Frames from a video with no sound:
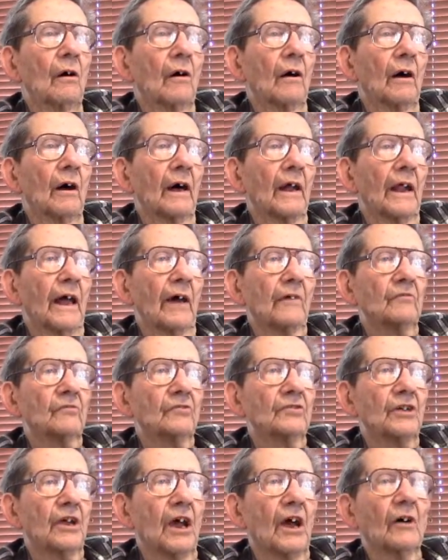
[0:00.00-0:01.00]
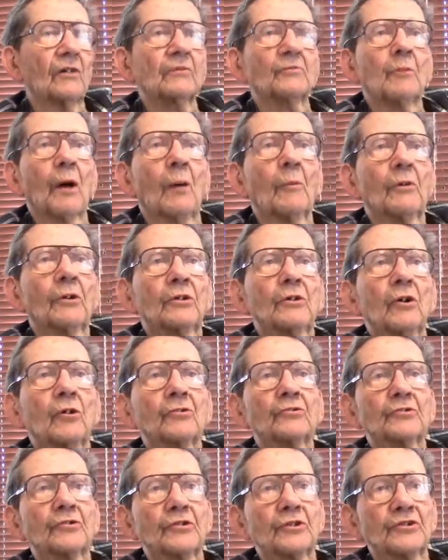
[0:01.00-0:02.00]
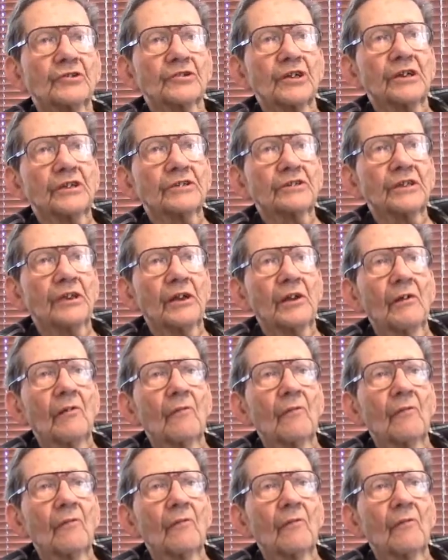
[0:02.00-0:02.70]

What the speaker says: I'd have to say I was probably closer to 60.